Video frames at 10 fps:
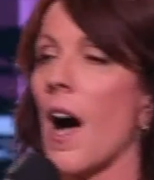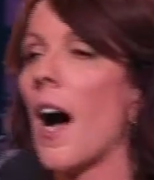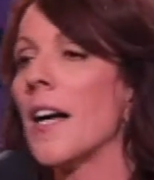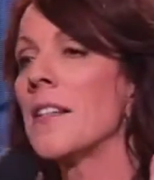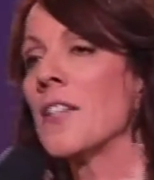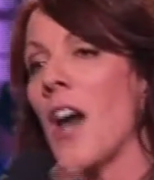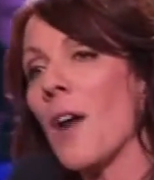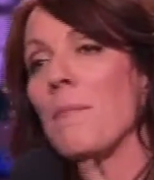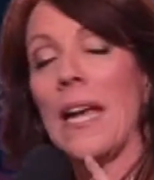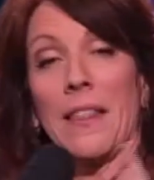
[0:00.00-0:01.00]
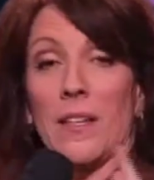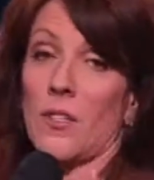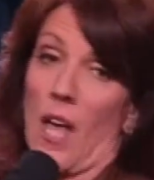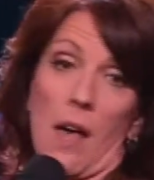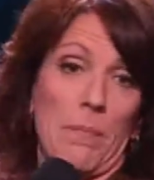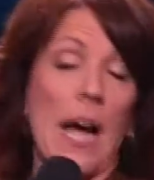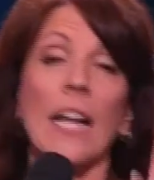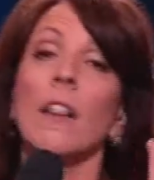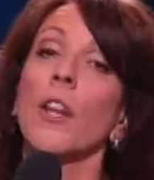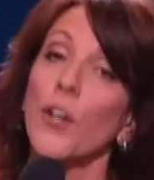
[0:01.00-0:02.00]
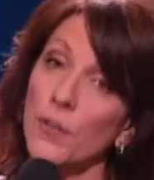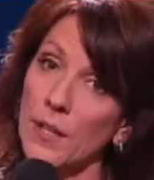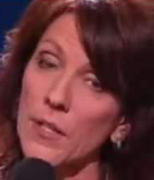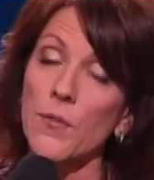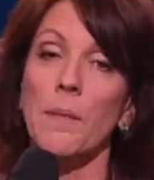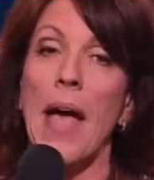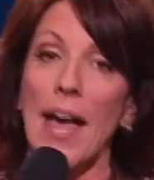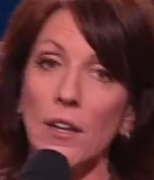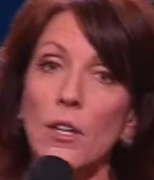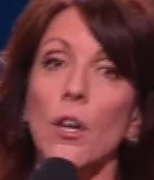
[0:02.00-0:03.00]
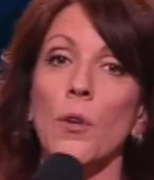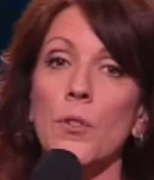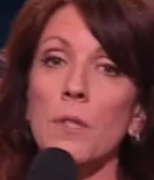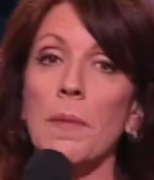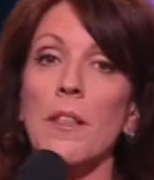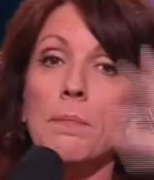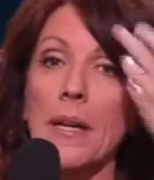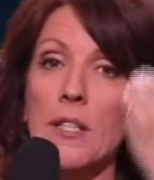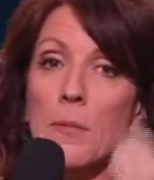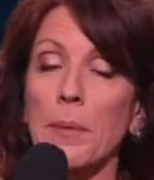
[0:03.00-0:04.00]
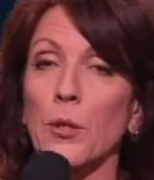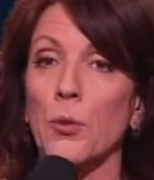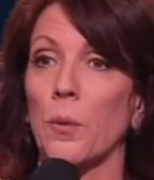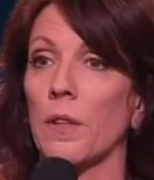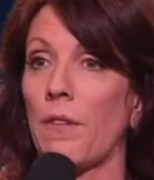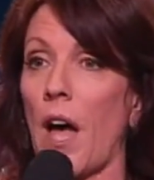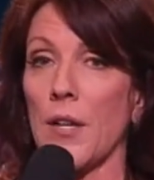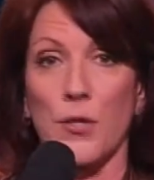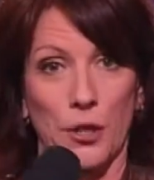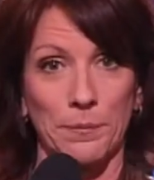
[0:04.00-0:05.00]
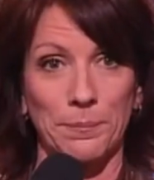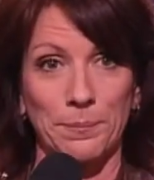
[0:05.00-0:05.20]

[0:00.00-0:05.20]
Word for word: I did not make this up. I learned this from Anna Nicole Smith, my spiritual advisor.